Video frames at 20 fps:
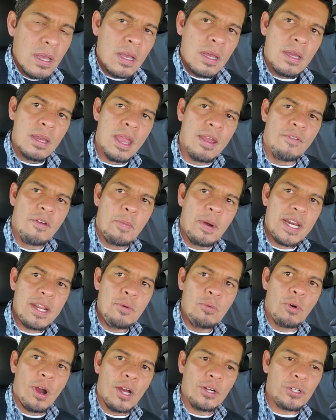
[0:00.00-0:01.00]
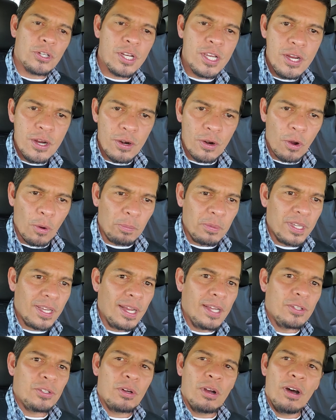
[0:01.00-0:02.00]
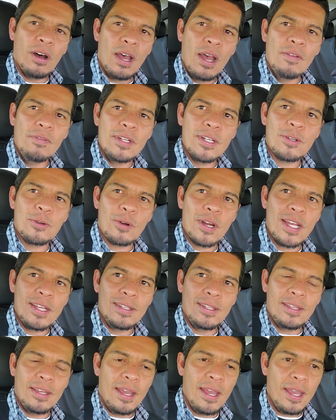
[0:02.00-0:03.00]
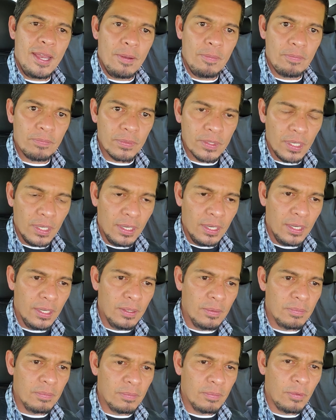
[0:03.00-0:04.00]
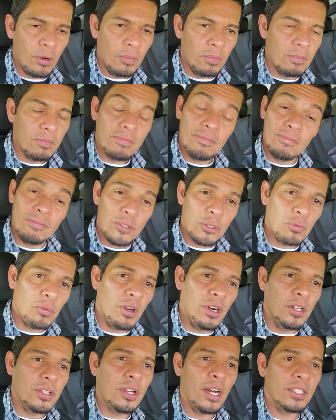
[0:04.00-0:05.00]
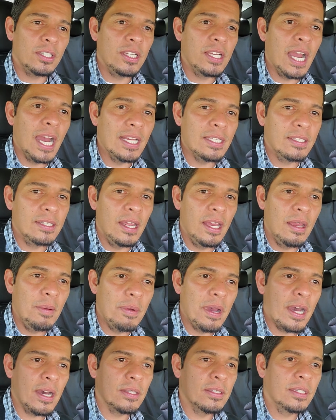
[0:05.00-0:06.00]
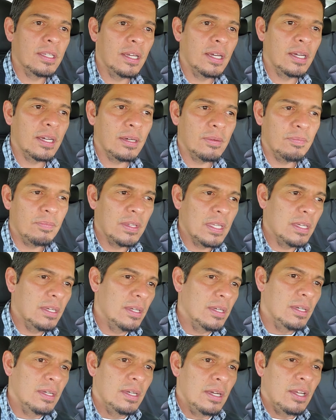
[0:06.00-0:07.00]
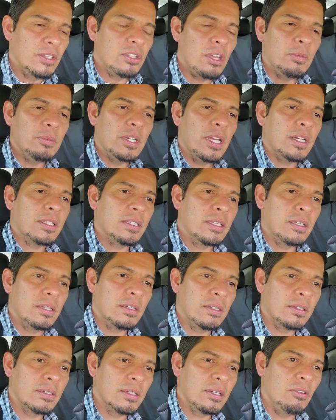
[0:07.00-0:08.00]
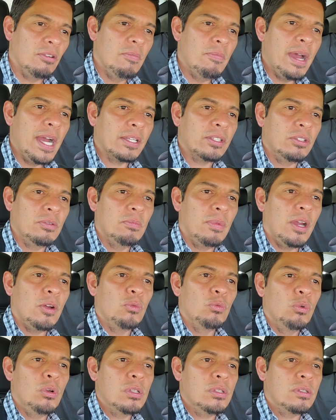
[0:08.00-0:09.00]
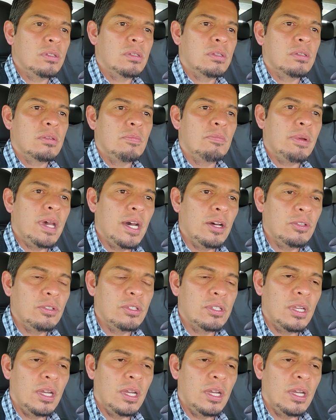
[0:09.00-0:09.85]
Hey everybody, Roger here. Hope you guys are all having a great day. Just want to talk to you guys today about a subject going back to my roots about